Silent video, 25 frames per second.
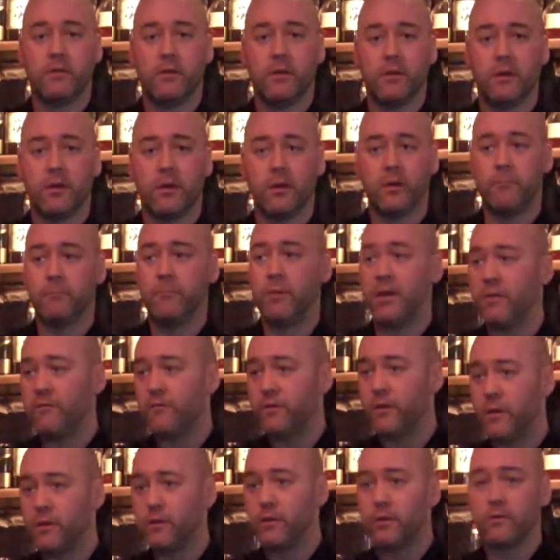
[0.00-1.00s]
Yeah,
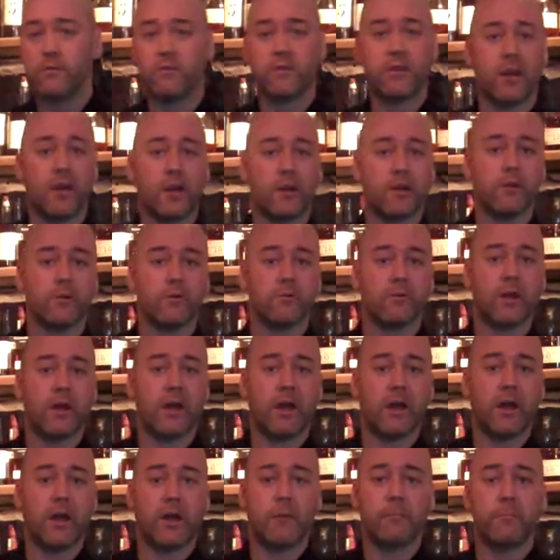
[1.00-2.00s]
Beefeater,
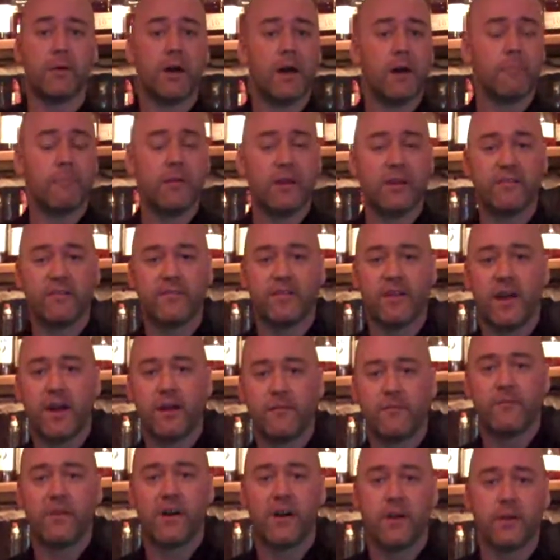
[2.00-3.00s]
Tanqueray, Bombay
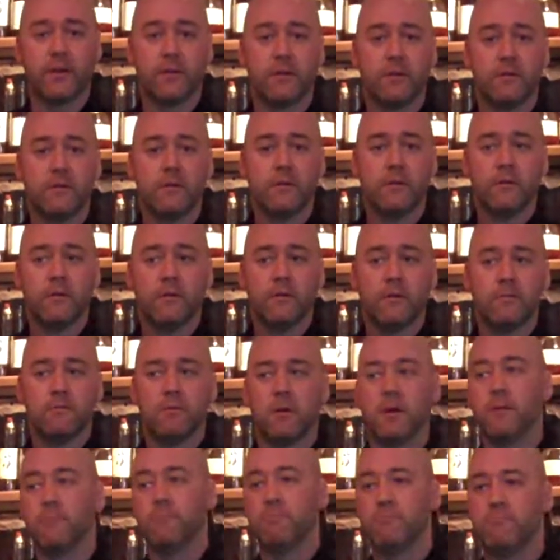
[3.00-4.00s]
Sapphire.
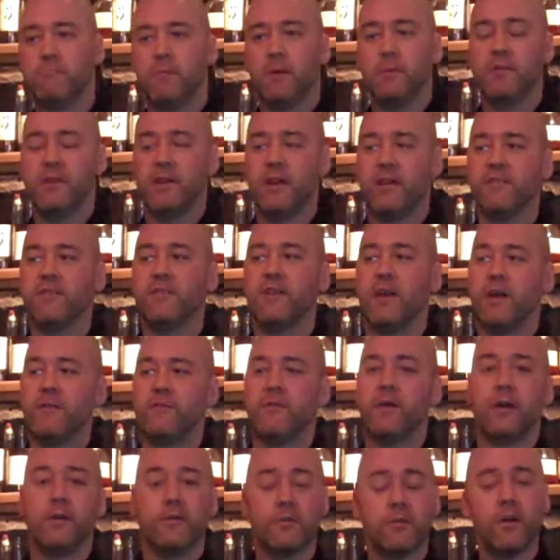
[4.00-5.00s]
Oh, maybe not
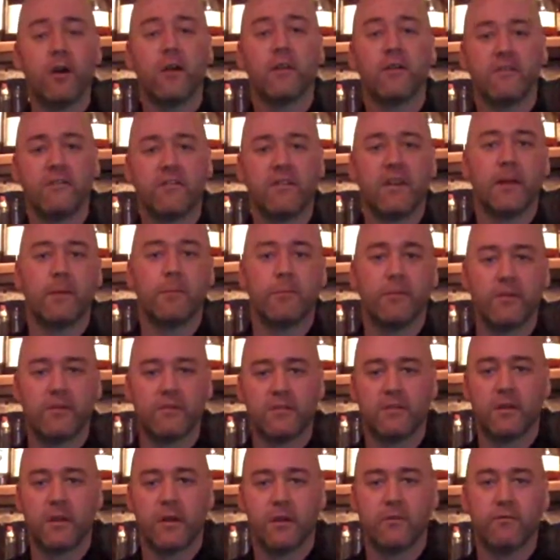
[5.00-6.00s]
Sapphire. They're all examples
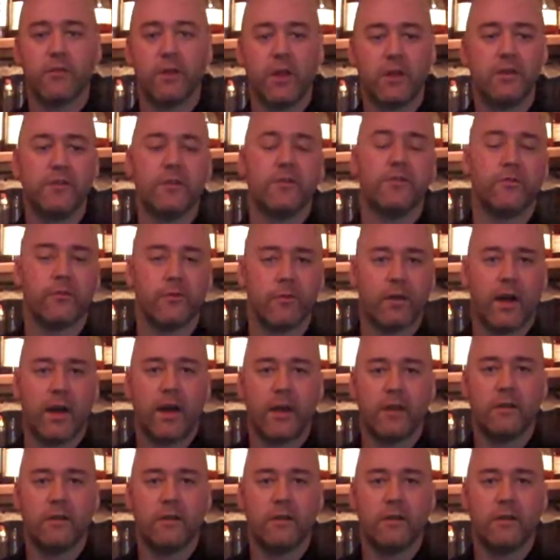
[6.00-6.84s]
of London Dry,